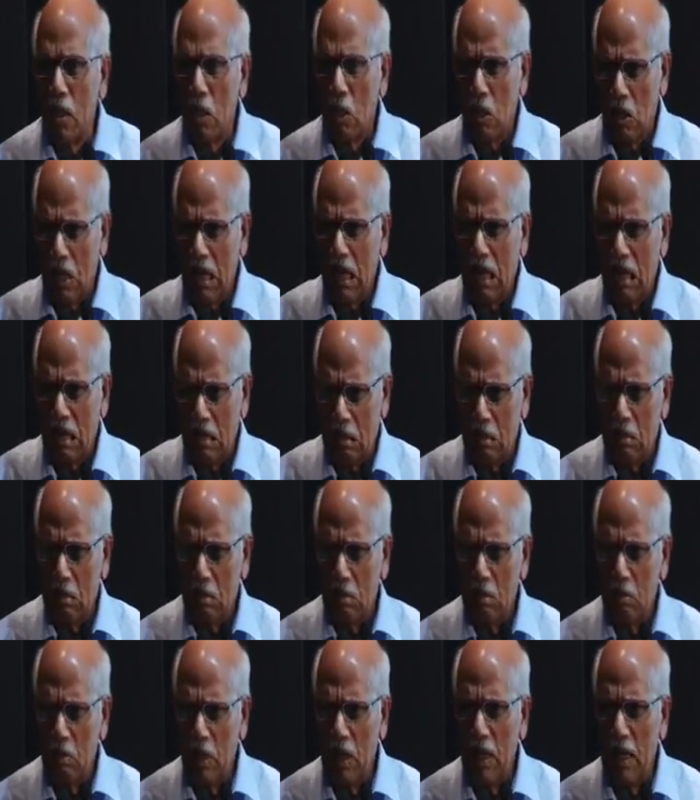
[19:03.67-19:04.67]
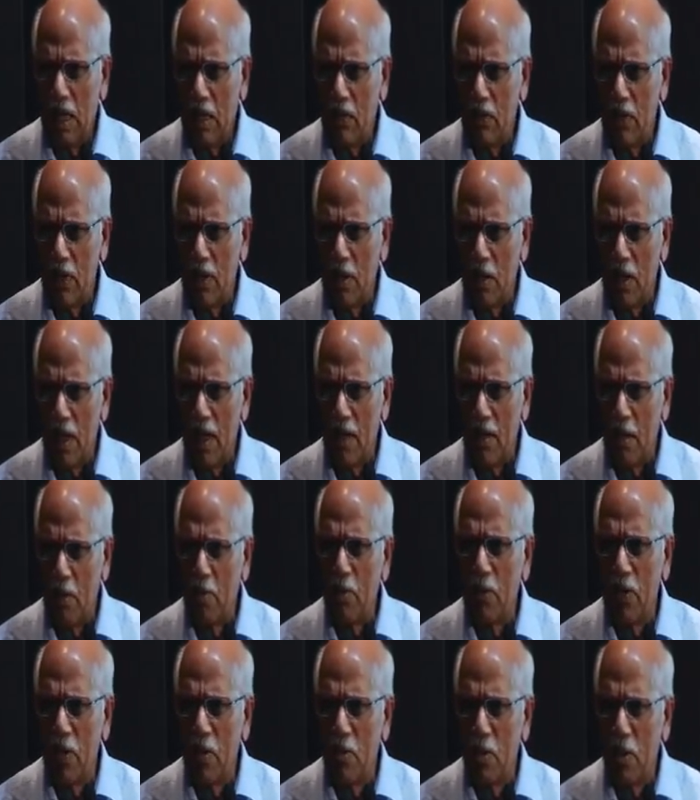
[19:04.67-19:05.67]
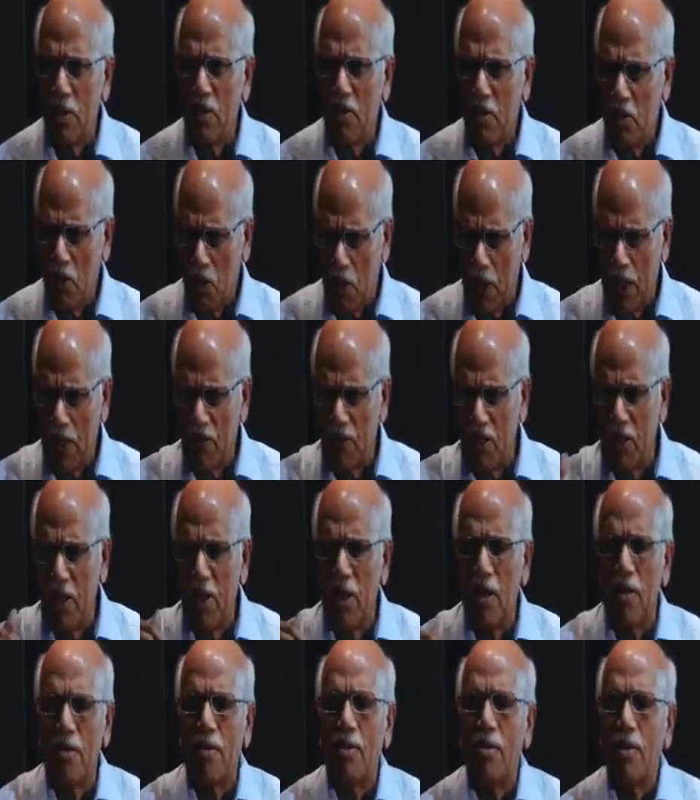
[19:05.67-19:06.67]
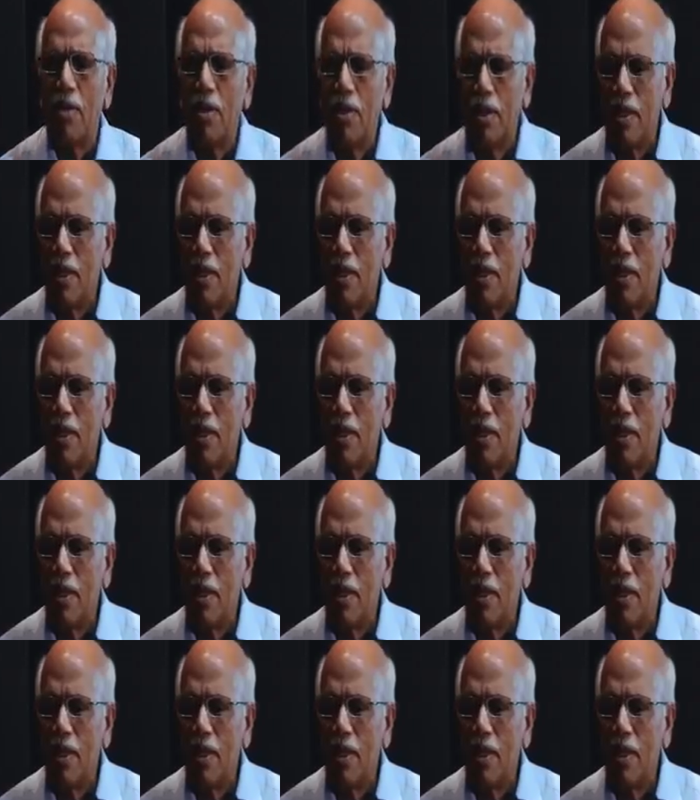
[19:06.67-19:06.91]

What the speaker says: Okay. Bill Gates was upset, but he said, okay, sit down.